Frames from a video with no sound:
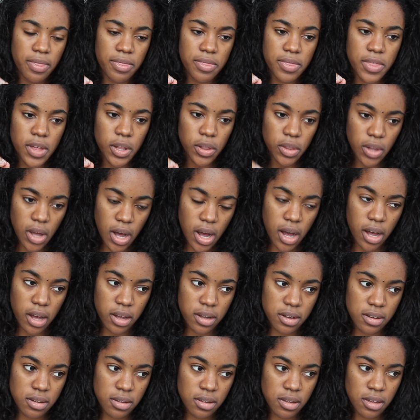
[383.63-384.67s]
the
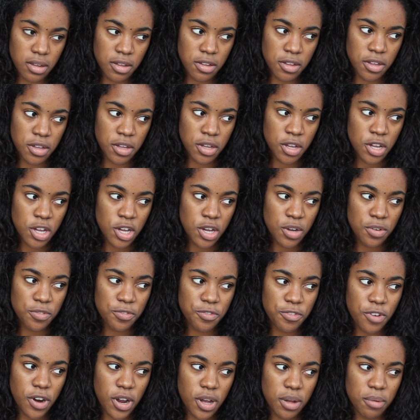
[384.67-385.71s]
lock
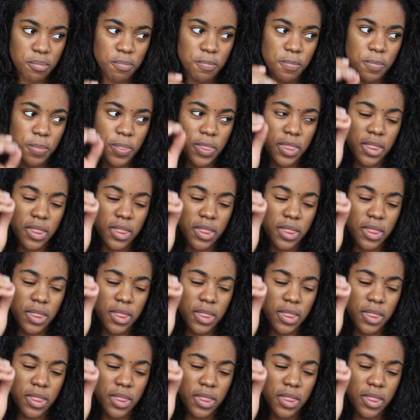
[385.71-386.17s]
from